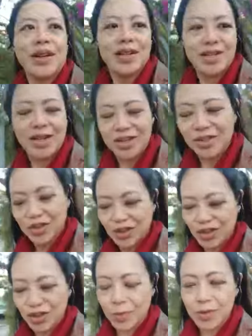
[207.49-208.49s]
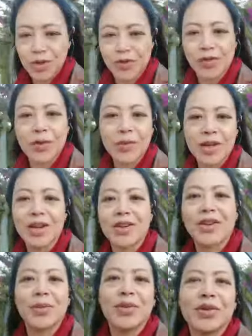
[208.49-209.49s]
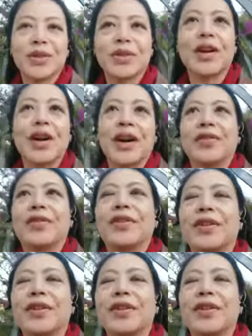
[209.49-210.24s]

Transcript: It's actually stopping you from getting on with your life.